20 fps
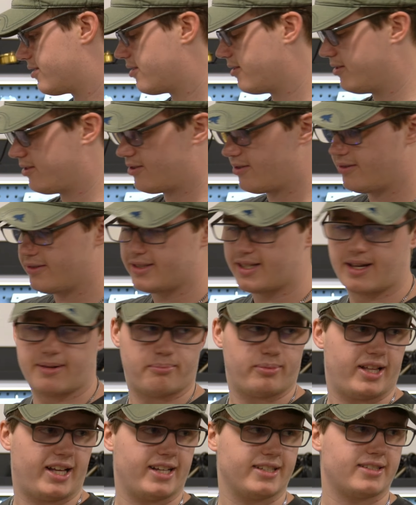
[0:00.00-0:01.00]
hot, so as soon as
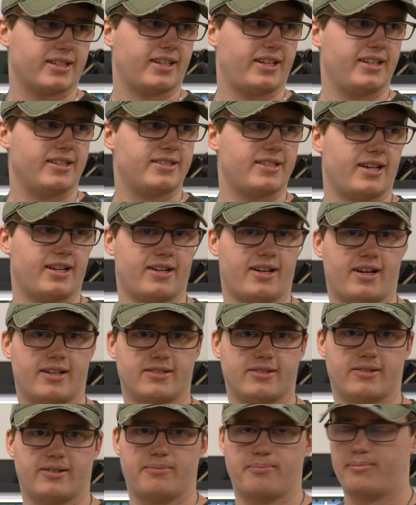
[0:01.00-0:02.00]
that plastic hits that
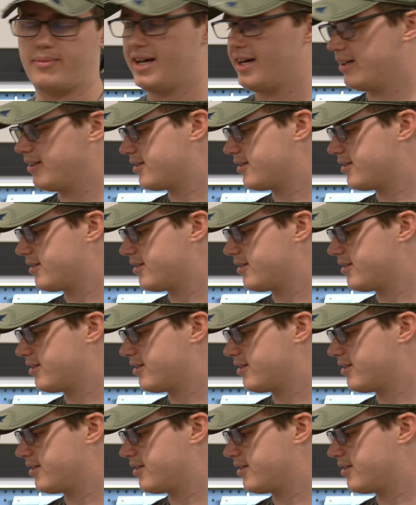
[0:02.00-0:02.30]
nozzle, it